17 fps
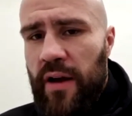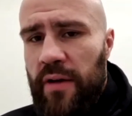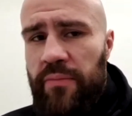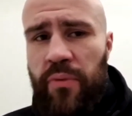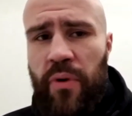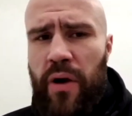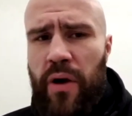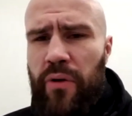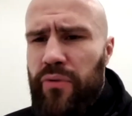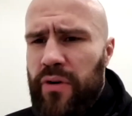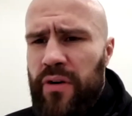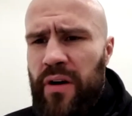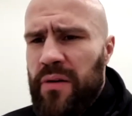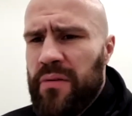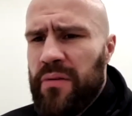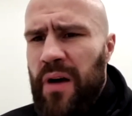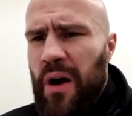why?
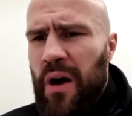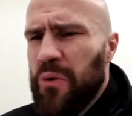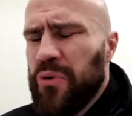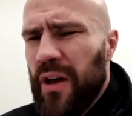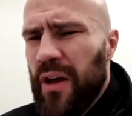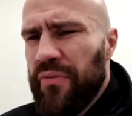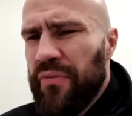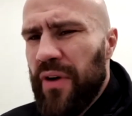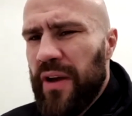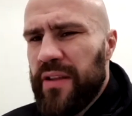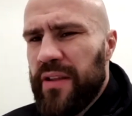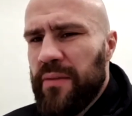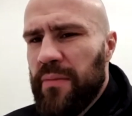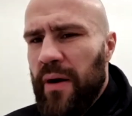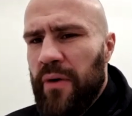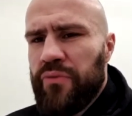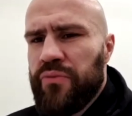How could I fight
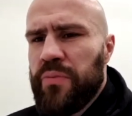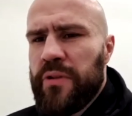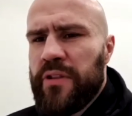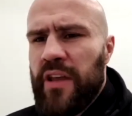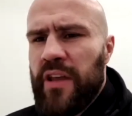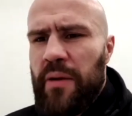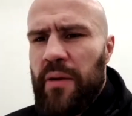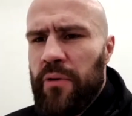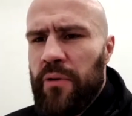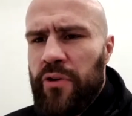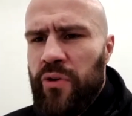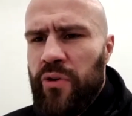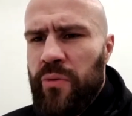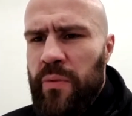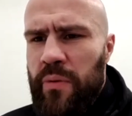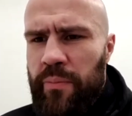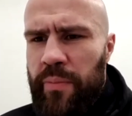him? I would be a terrible
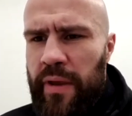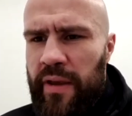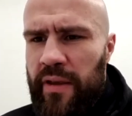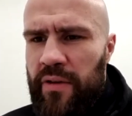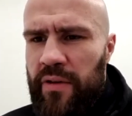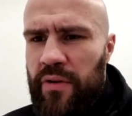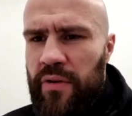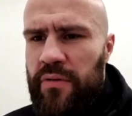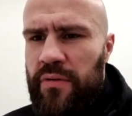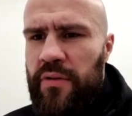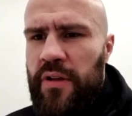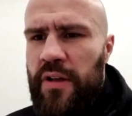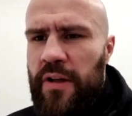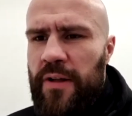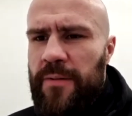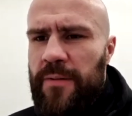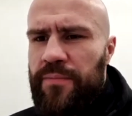human being.
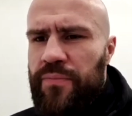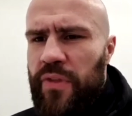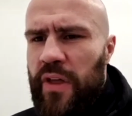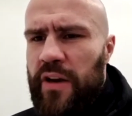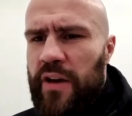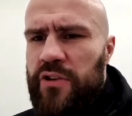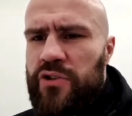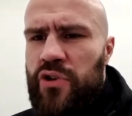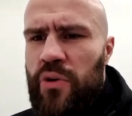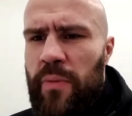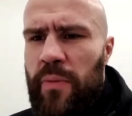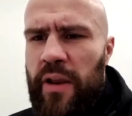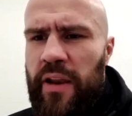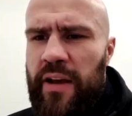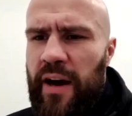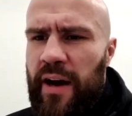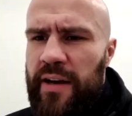There is so
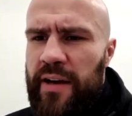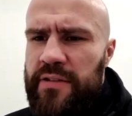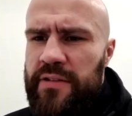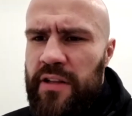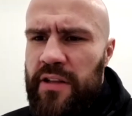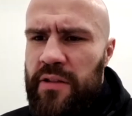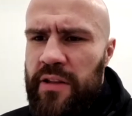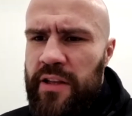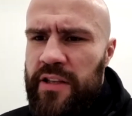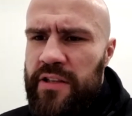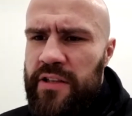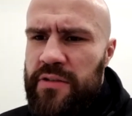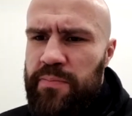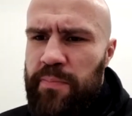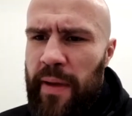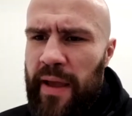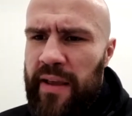many guys that need
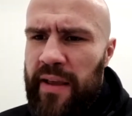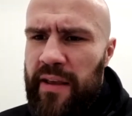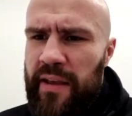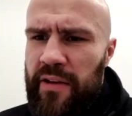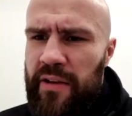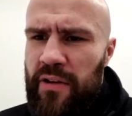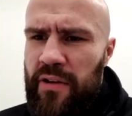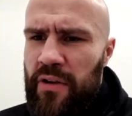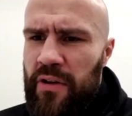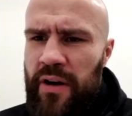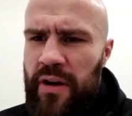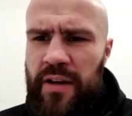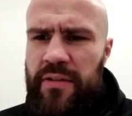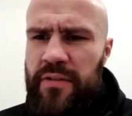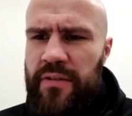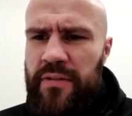spanking, you know.